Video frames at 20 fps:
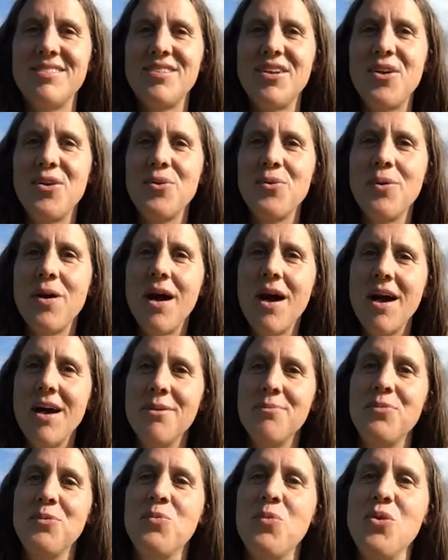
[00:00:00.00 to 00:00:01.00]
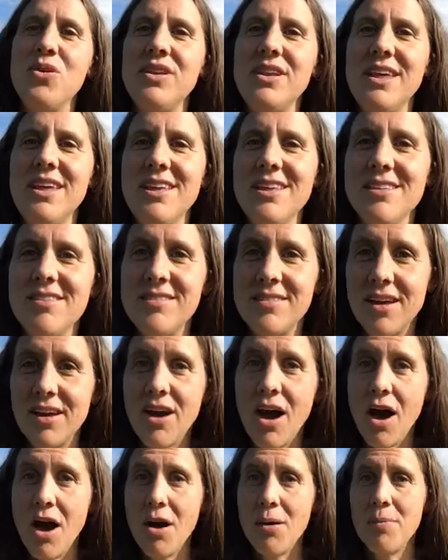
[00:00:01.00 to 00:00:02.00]
What is
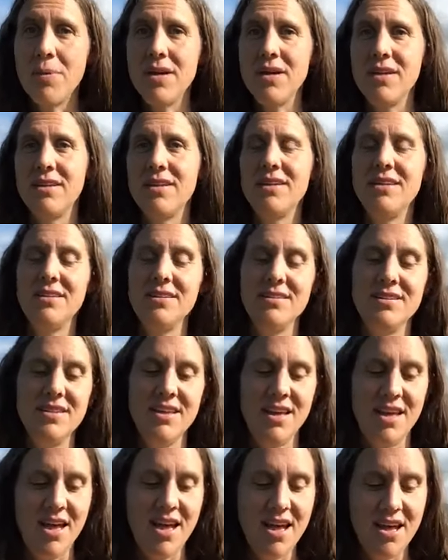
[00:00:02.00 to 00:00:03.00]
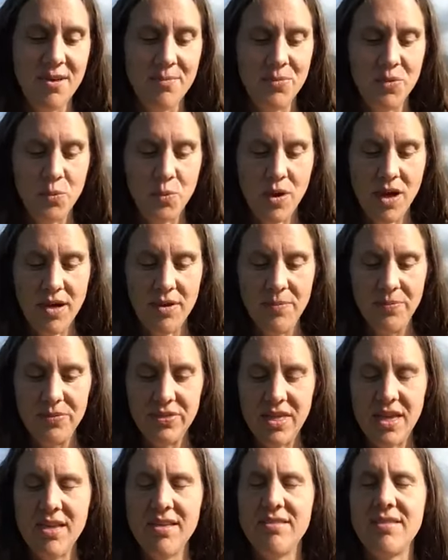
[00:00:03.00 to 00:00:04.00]
karma? Well,
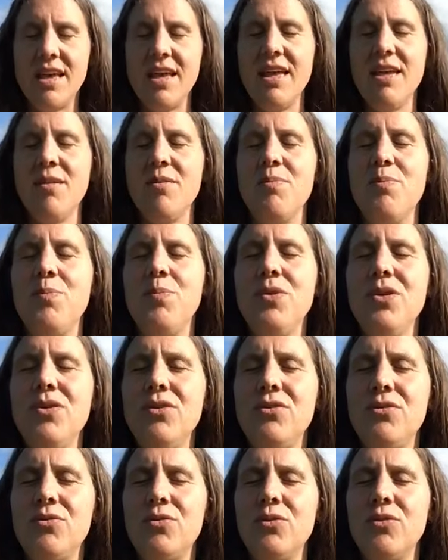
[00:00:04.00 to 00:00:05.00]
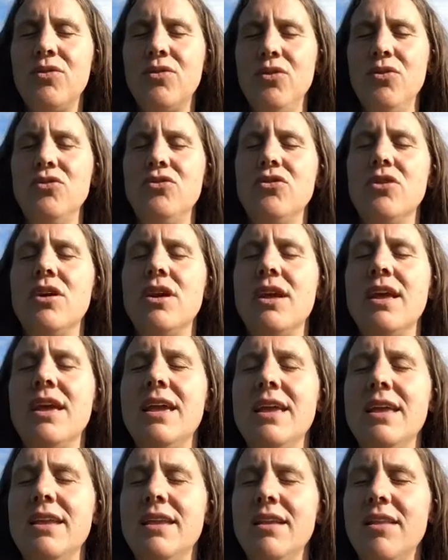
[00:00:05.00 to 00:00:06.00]
there's a beautiful sutra
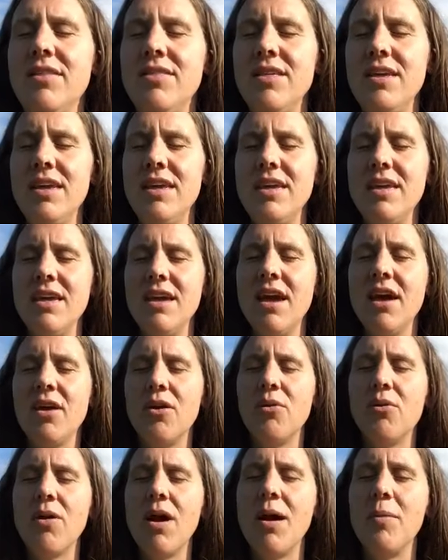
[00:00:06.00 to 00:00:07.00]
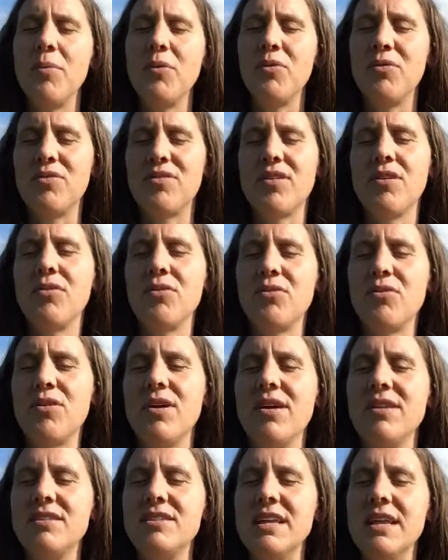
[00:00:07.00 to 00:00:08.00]
in the grammar of
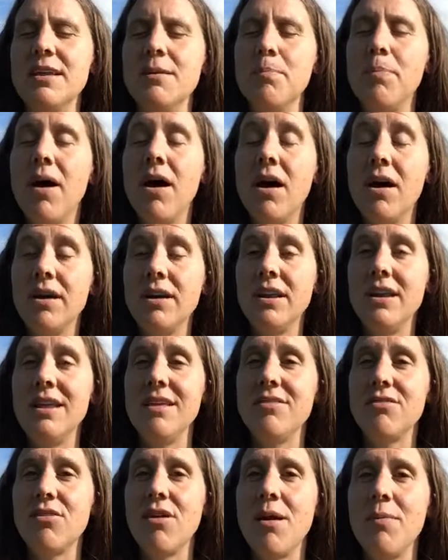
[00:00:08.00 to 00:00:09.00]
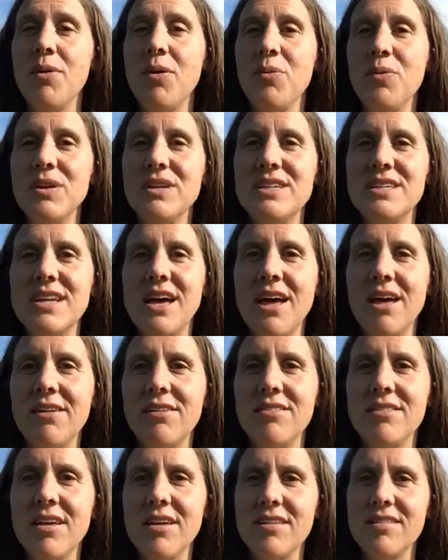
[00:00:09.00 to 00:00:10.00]
Sanskrit, in Panini's grammar, which
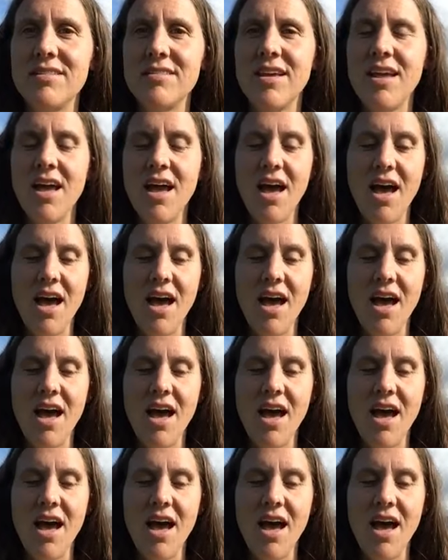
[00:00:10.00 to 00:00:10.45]
tells us